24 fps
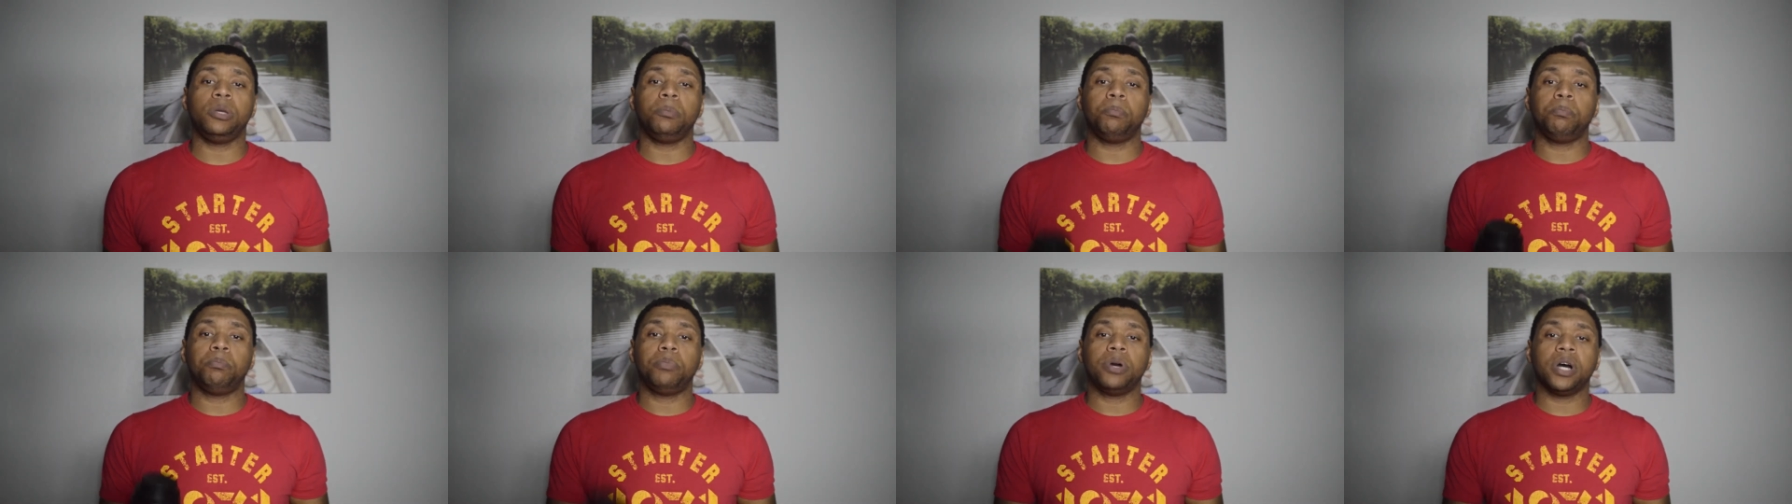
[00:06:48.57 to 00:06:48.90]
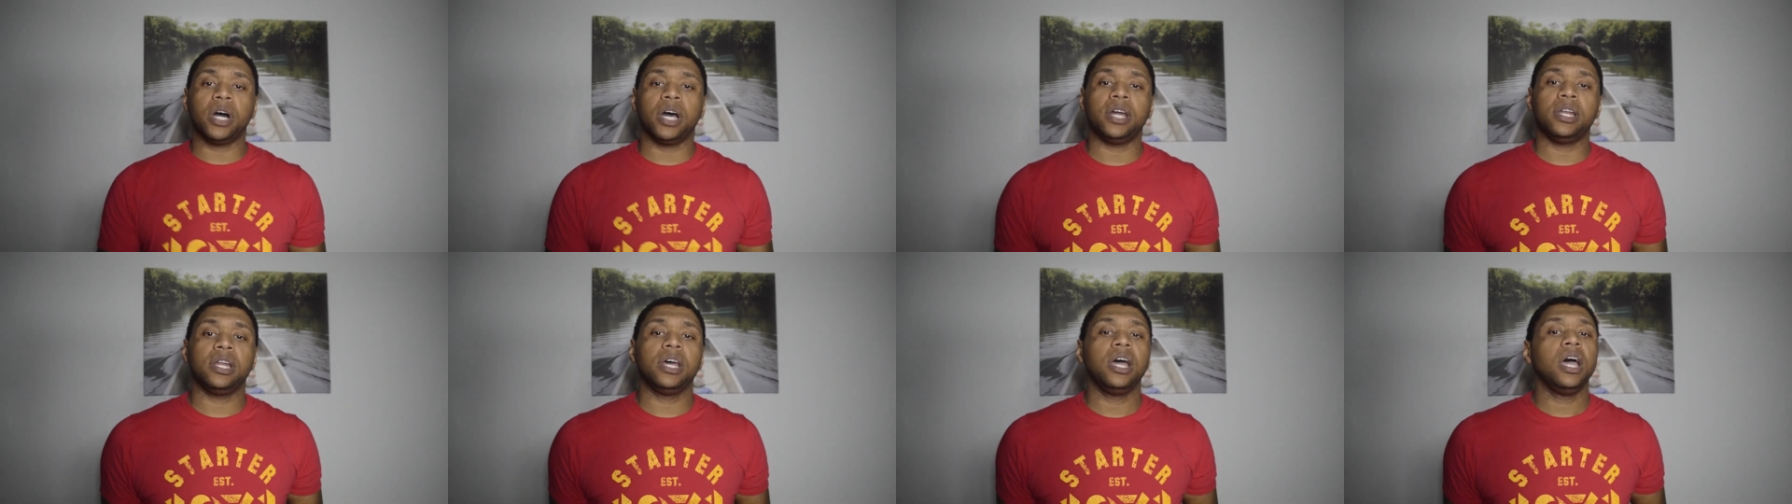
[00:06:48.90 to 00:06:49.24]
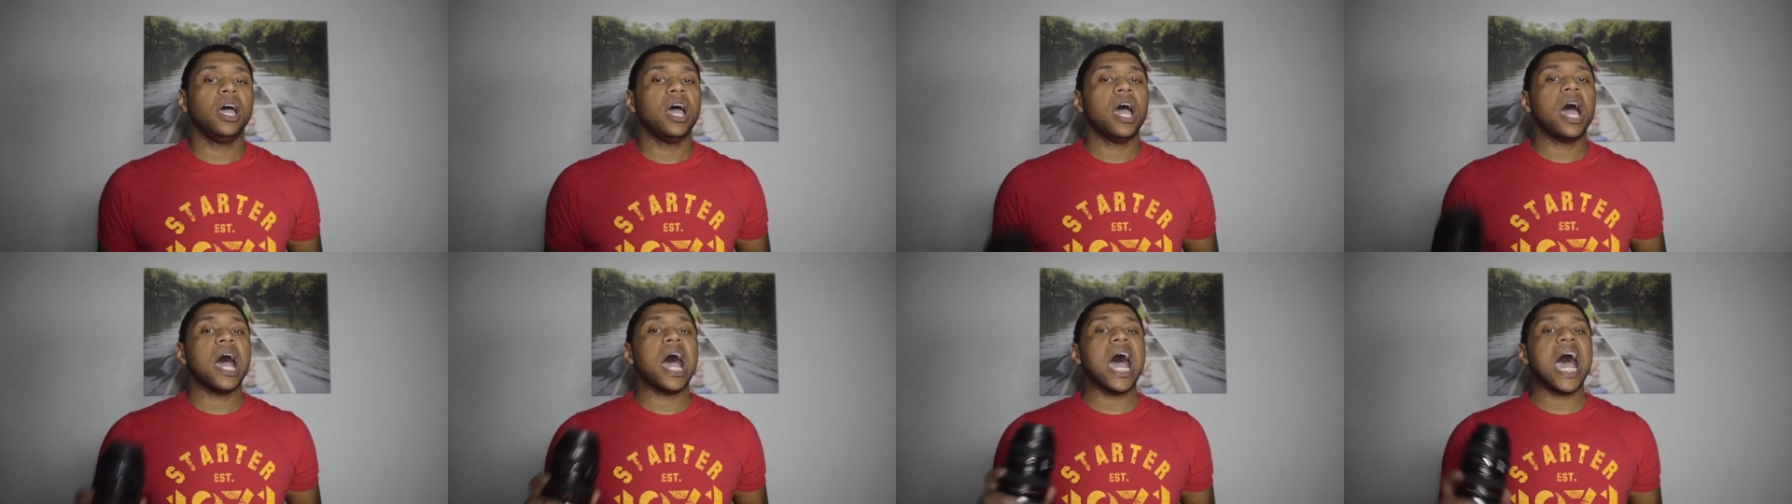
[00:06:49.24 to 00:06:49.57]
but
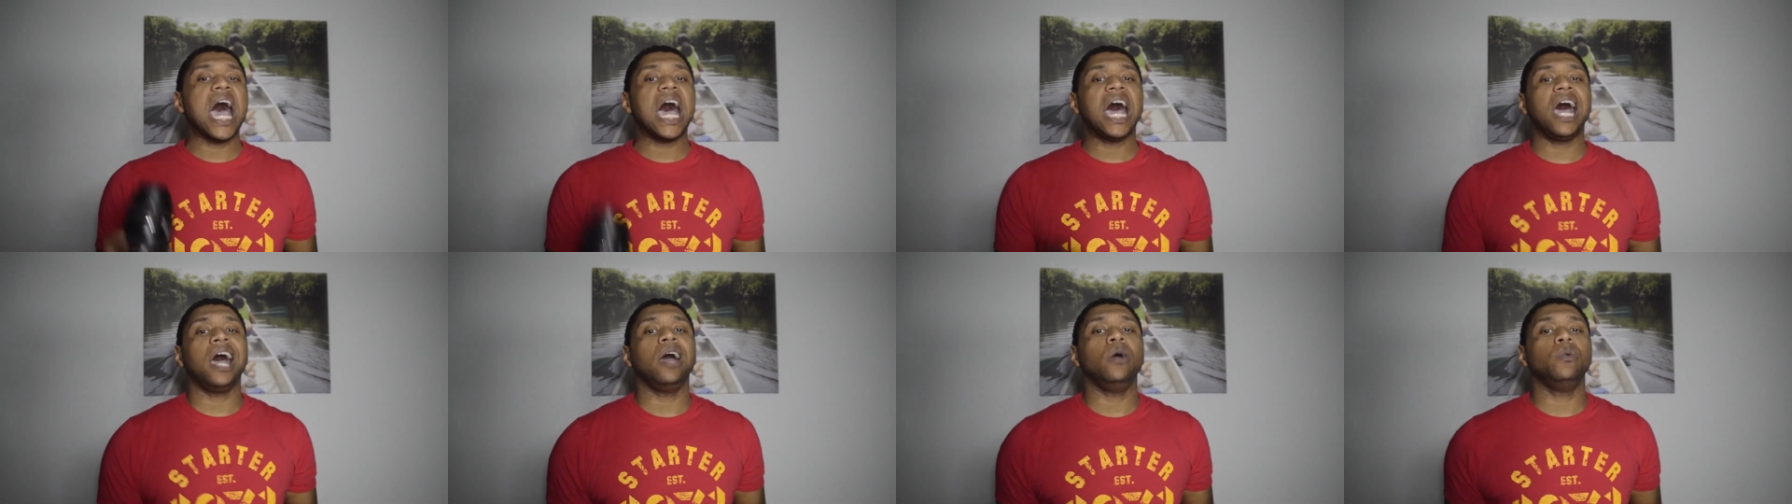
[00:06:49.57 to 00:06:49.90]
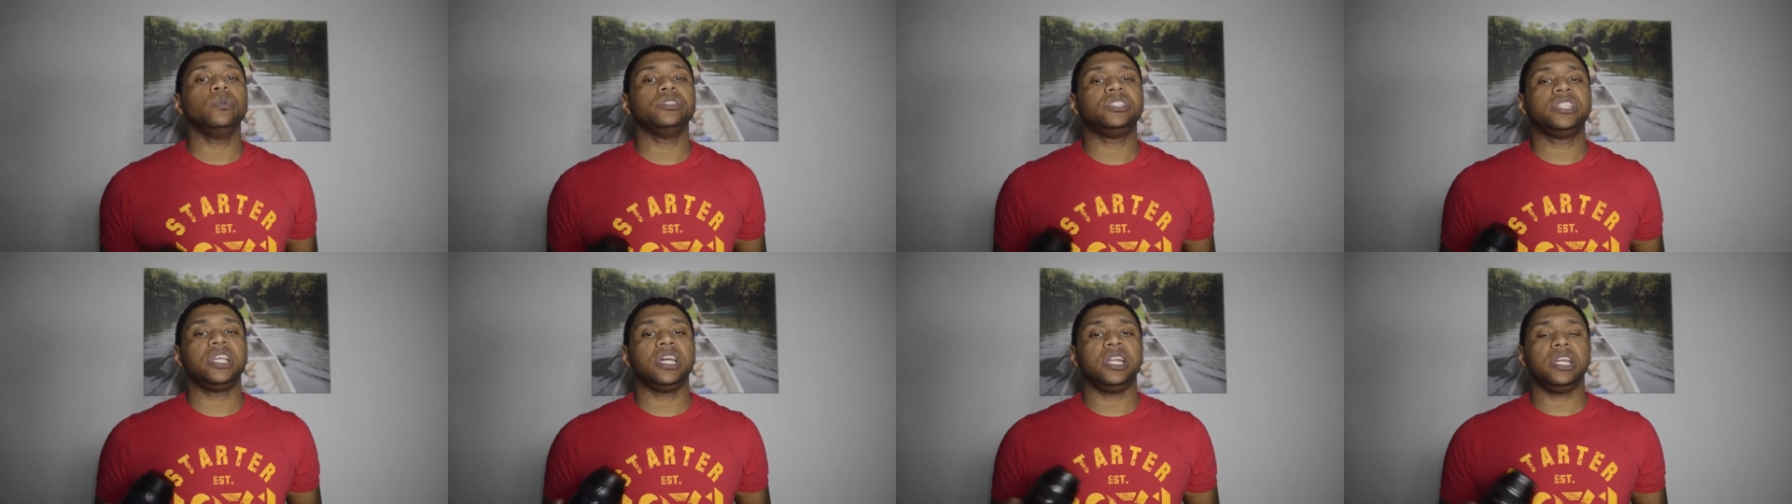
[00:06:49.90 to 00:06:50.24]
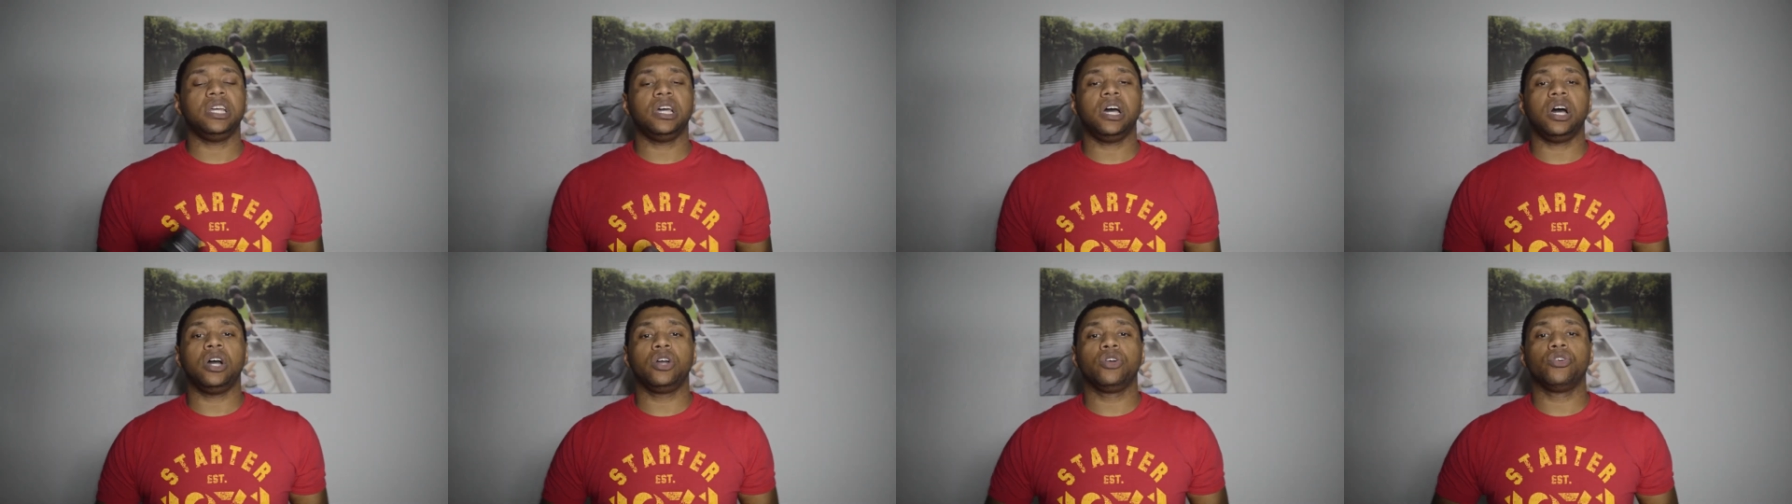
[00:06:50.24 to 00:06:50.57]
I was getting
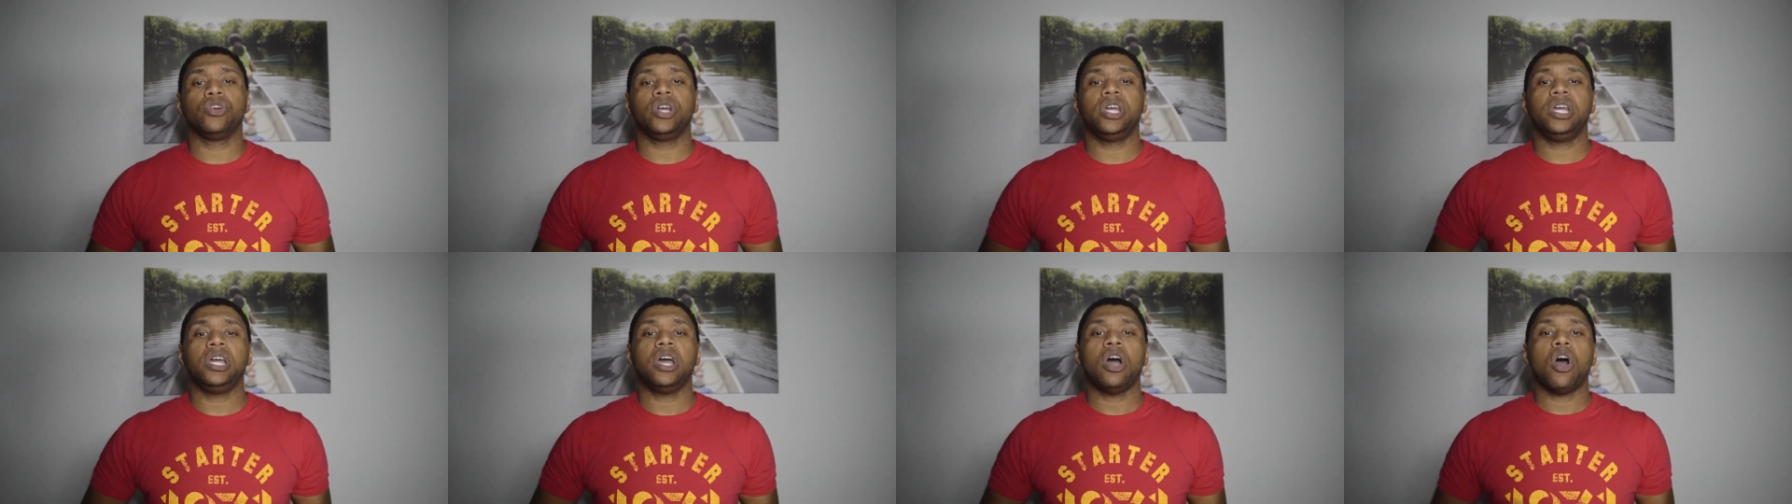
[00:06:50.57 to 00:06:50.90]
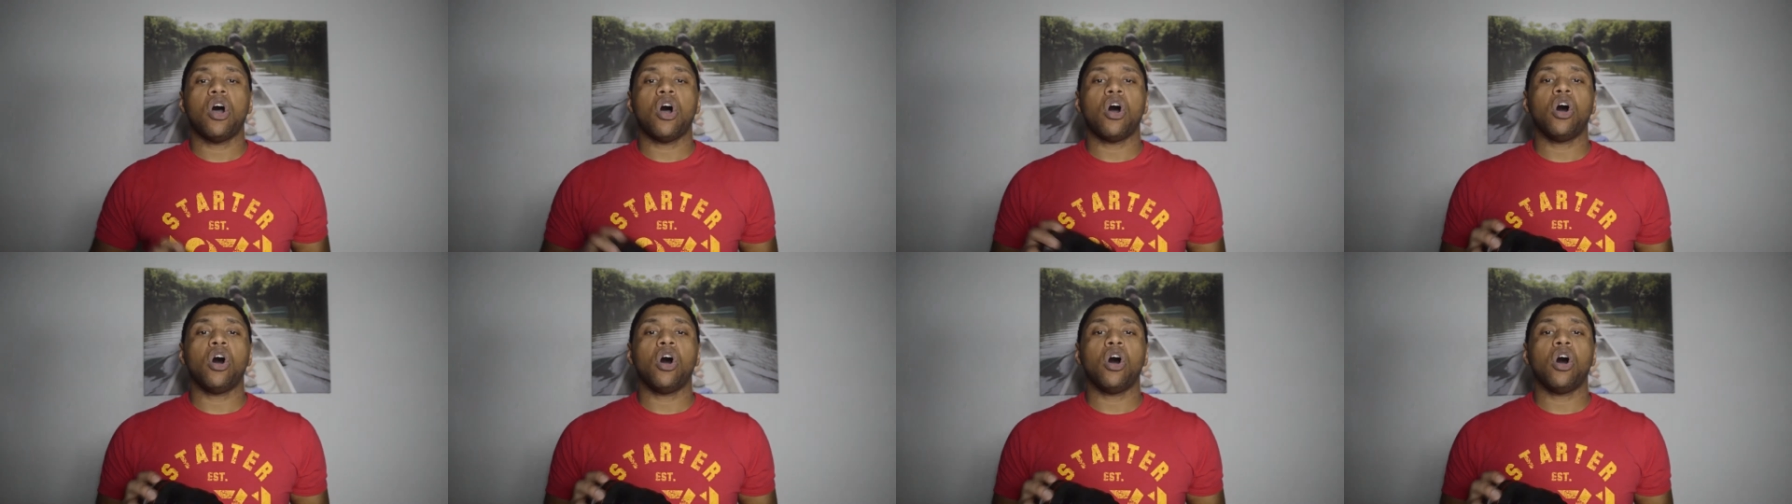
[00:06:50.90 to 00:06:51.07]
hungry.